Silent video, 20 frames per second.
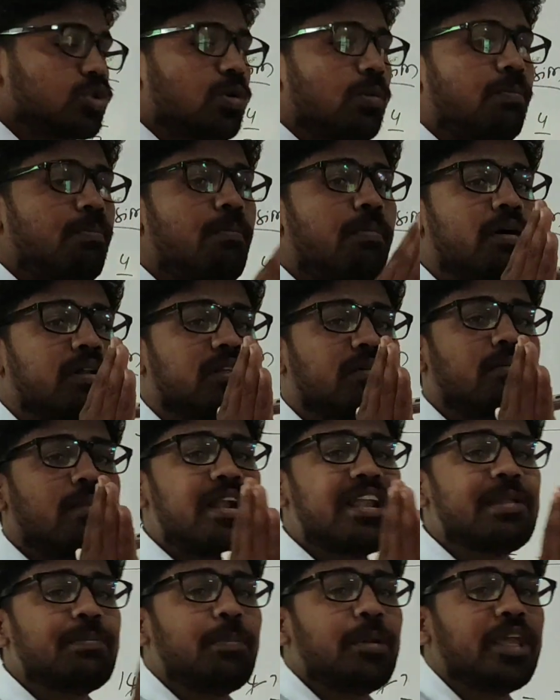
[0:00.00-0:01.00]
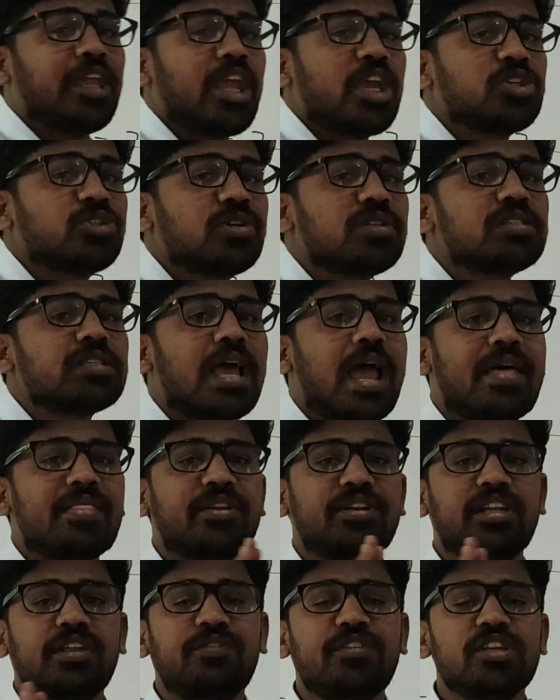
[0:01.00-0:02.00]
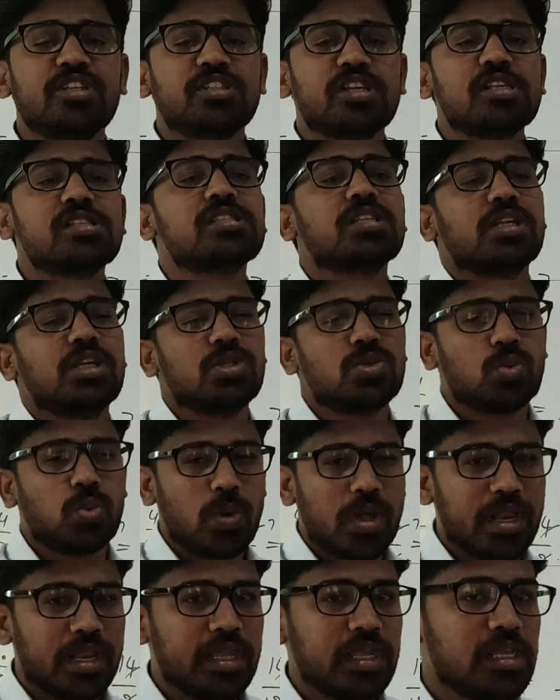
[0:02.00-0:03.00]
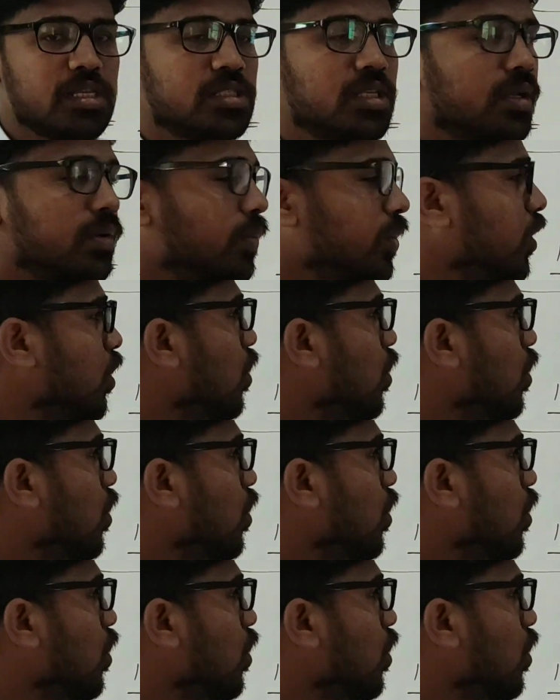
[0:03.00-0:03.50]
So for the multiplications and the divisions is very easy. We